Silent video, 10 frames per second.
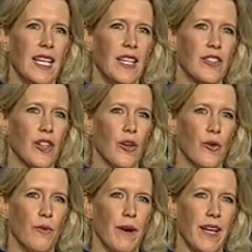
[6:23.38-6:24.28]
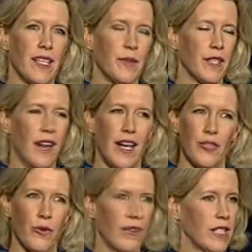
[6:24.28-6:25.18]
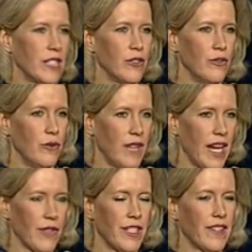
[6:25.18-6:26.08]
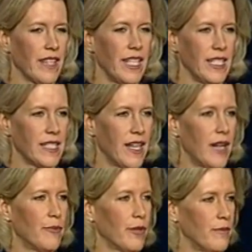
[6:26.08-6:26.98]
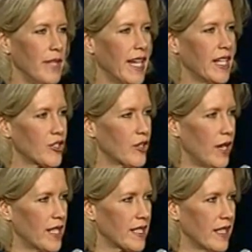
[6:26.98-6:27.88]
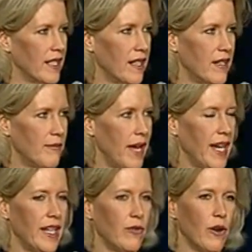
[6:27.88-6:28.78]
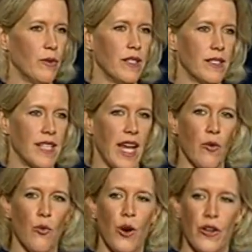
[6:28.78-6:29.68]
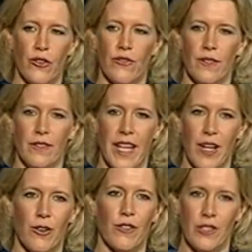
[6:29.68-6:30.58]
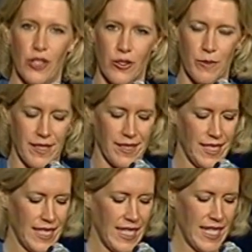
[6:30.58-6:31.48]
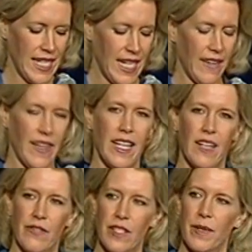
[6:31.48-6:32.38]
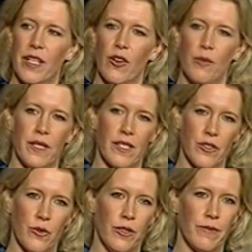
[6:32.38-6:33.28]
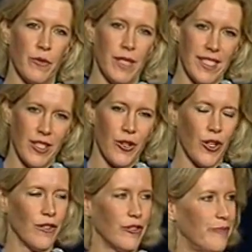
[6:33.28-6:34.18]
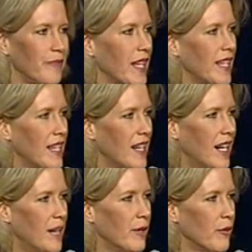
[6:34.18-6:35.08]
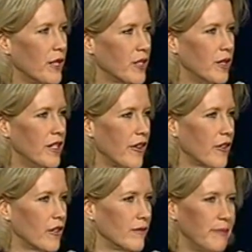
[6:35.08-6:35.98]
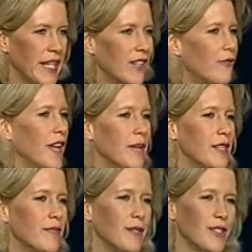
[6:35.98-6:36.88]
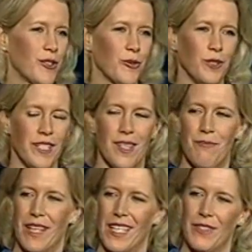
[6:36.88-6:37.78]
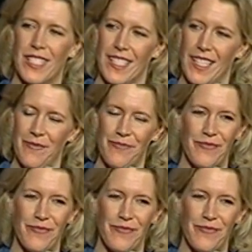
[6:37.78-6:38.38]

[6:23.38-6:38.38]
So my husband, contrary to everything that he had set up with me getting so isolated, made what was a wonderful error in judgment, and that he convinced me to go to business school. And we didn't go to Harvard, but we went to another big, famous business school in the middle of a city.